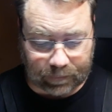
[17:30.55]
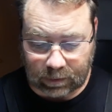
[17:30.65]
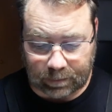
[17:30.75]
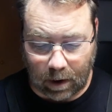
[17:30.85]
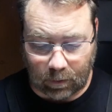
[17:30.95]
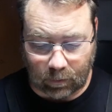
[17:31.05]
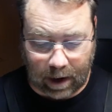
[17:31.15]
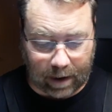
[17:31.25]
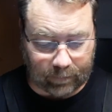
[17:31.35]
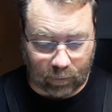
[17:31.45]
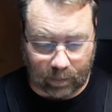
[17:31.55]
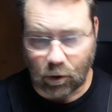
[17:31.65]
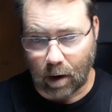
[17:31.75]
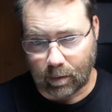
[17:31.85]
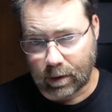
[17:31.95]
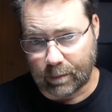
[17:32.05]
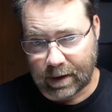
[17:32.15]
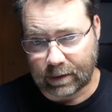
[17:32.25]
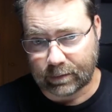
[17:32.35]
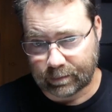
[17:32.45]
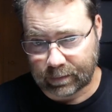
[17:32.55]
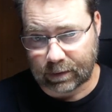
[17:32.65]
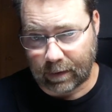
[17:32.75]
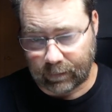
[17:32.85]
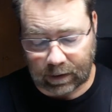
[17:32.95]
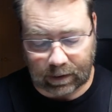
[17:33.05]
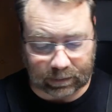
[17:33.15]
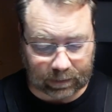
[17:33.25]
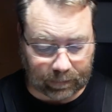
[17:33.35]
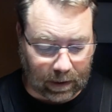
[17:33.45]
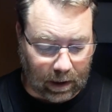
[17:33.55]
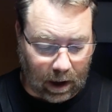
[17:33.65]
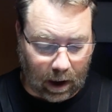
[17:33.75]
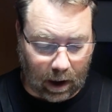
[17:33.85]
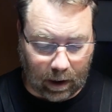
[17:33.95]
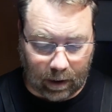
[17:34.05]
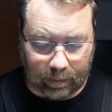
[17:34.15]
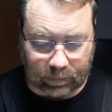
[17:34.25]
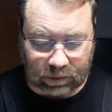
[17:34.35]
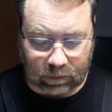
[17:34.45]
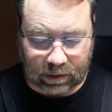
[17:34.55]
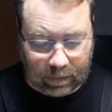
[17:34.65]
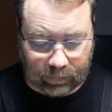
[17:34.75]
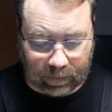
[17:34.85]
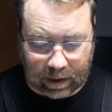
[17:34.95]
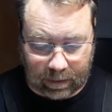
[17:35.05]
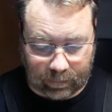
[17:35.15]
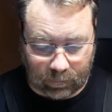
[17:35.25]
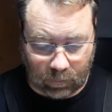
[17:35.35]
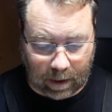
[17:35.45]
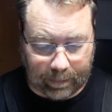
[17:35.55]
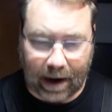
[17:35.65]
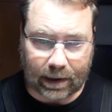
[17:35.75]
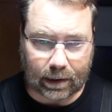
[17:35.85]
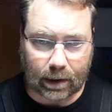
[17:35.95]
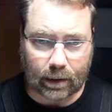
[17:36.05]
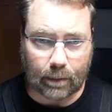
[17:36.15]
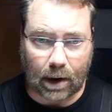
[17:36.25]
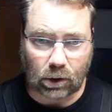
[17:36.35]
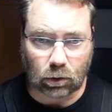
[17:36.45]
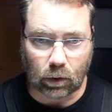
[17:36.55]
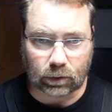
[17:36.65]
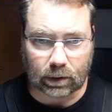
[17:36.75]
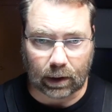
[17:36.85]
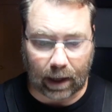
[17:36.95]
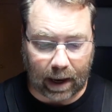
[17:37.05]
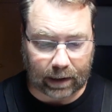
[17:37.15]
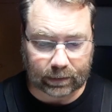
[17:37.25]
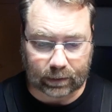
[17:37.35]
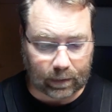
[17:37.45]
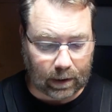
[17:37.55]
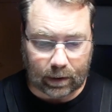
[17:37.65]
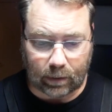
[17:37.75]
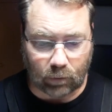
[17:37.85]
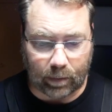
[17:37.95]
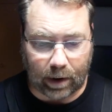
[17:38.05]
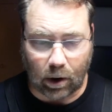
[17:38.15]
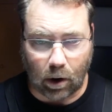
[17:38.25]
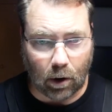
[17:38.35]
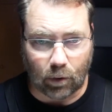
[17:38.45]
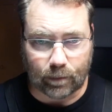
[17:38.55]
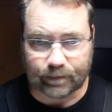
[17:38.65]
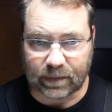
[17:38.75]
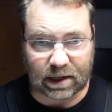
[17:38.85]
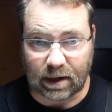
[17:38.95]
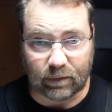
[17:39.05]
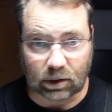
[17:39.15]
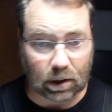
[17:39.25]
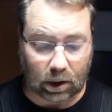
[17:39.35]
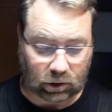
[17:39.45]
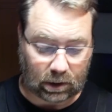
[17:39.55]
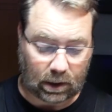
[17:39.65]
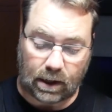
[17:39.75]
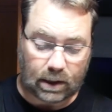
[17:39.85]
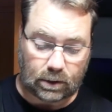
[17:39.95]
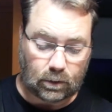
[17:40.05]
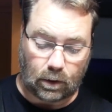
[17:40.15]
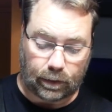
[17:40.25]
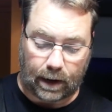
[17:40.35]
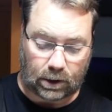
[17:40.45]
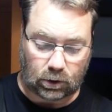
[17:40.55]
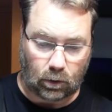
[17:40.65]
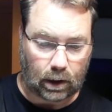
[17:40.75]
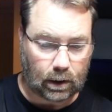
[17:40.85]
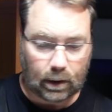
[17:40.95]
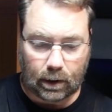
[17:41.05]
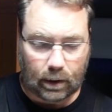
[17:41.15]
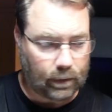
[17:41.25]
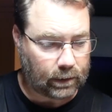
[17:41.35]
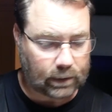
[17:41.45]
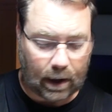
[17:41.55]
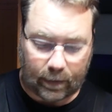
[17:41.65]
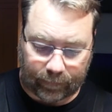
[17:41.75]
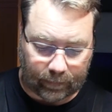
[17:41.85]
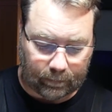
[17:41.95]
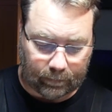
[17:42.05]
This model came from probably the mid-70s. So definitely, when they painted it, they made sure it's going to last. The rubbing alcohol didn't even touch it. It didn't do a thing to it. This stuff